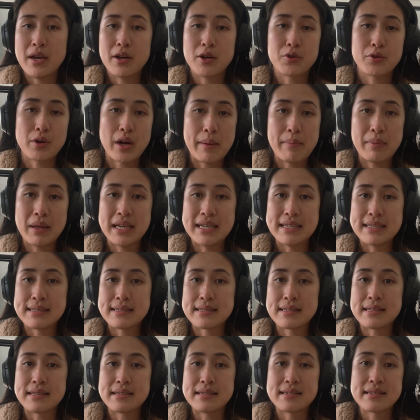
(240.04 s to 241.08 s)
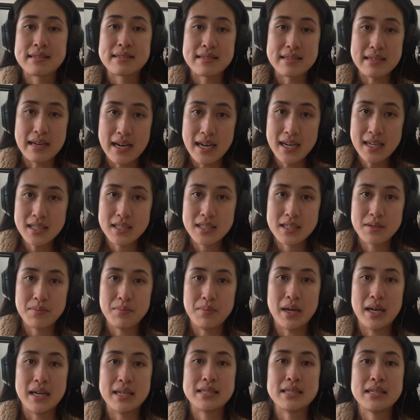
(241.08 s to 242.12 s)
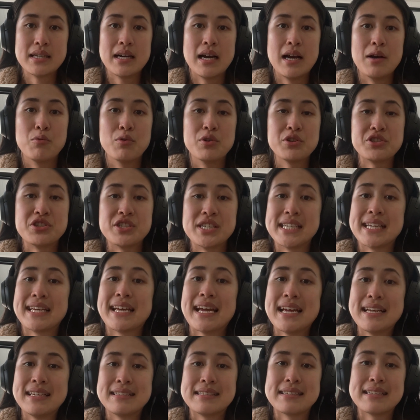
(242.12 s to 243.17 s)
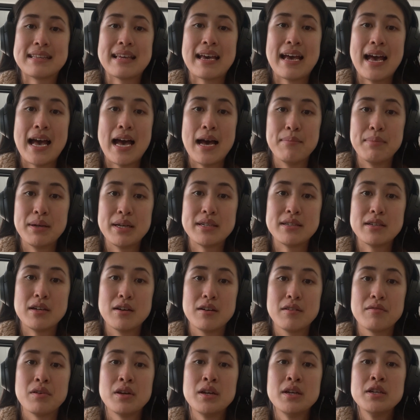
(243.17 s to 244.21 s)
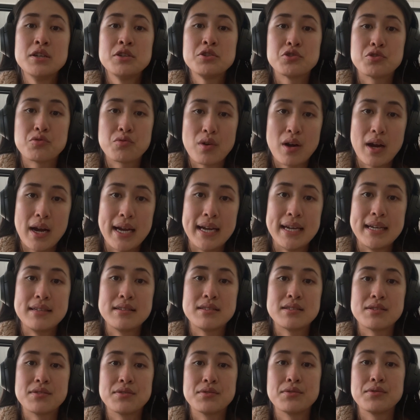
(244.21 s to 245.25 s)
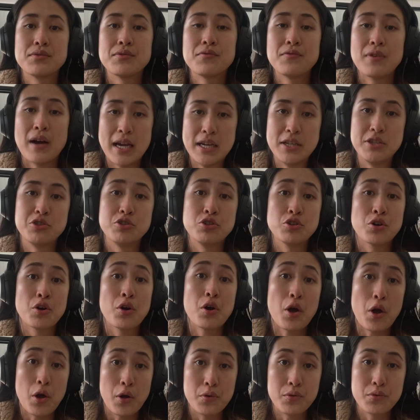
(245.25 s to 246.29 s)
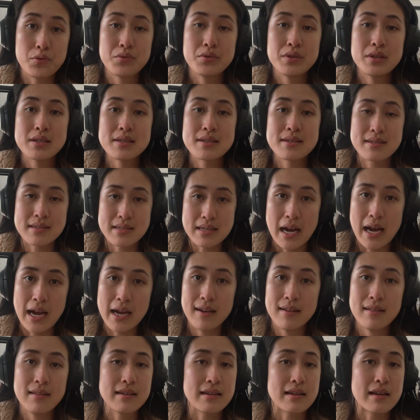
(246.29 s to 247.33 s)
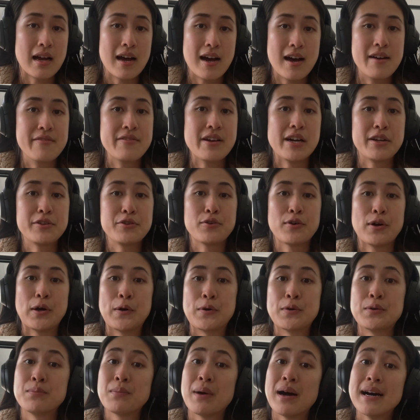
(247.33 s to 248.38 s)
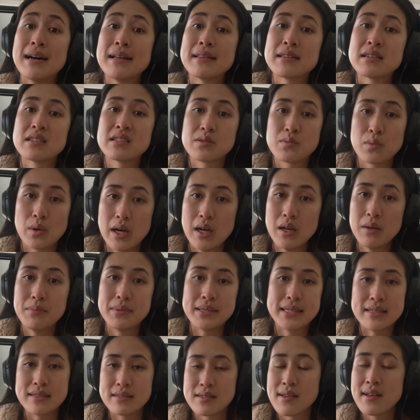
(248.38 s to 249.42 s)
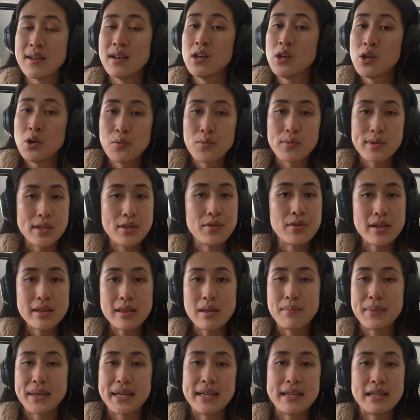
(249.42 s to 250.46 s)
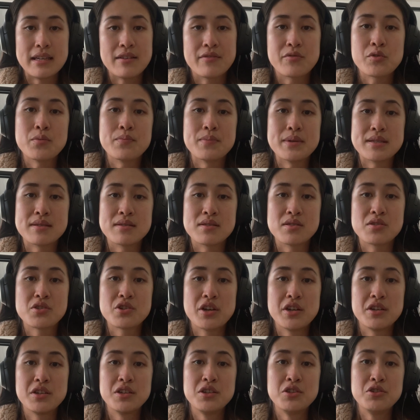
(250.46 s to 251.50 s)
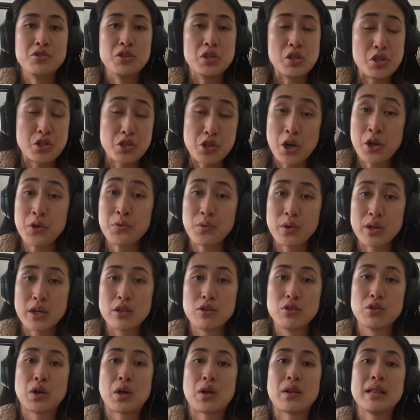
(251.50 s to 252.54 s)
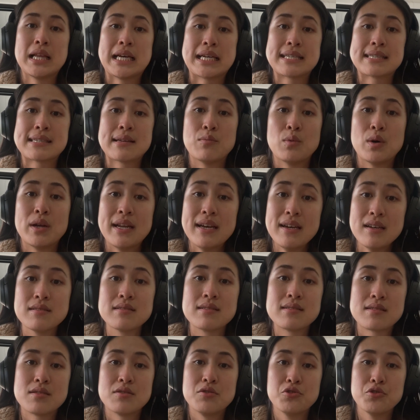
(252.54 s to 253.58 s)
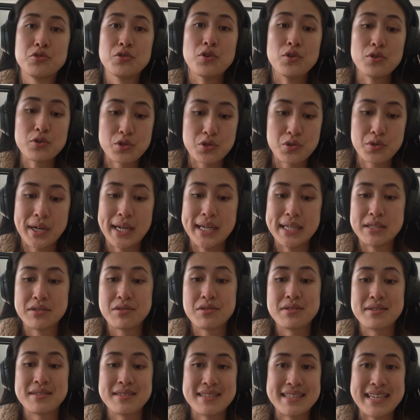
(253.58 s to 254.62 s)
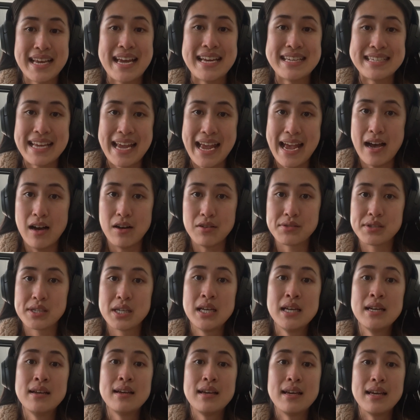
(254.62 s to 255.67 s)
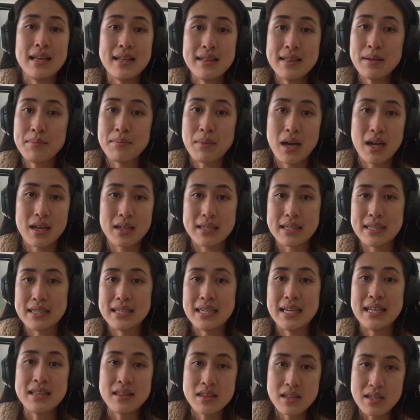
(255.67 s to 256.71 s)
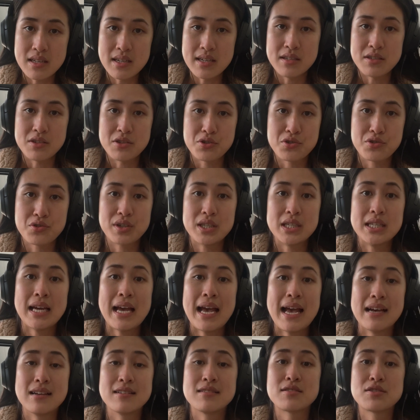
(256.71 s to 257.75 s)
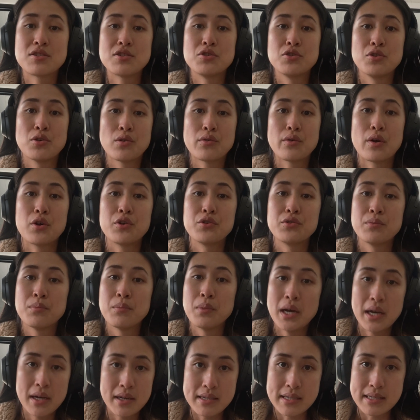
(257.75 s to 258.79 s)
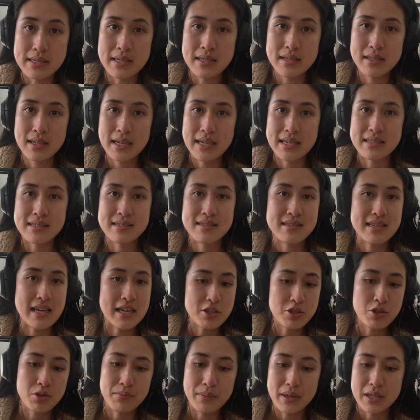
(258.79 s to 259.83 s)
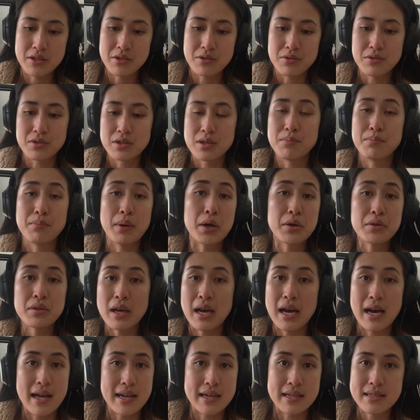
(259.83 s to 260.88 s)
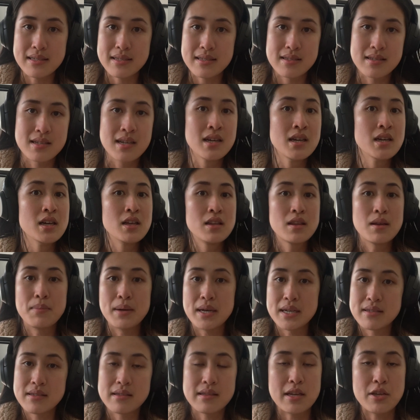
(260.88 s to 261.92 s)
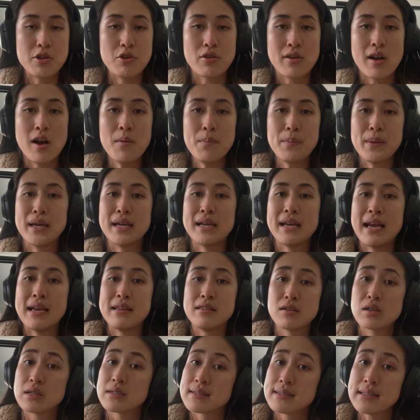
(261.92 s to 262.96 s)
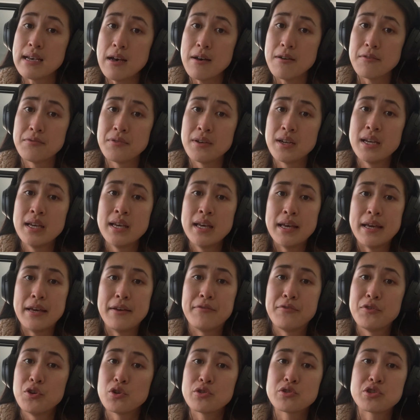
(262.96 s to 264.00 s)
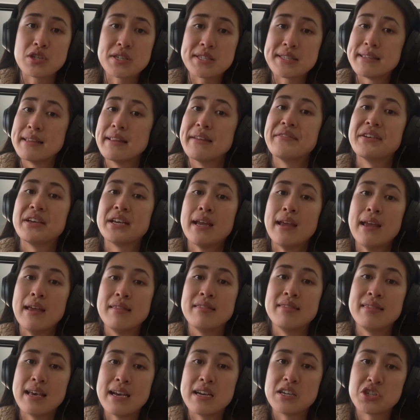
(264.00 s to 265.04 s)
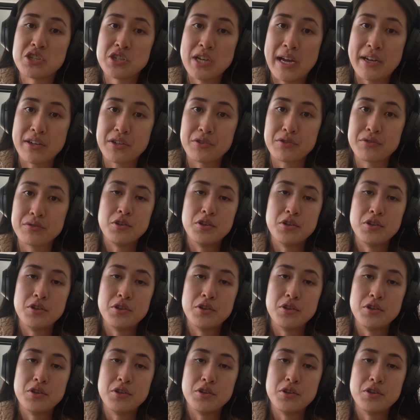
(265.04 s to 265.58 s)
be a great place to start, but I want you to get into the habit of trying to find your own style and carve out your own path as well, because when you're at the beginning of your business journey, you don't want to look like someone else. You're trying to stand out in the market, in the industry, as your own person. It's detrimental to both artists, the person that you're copying, and yourself if you're just living in their shadow.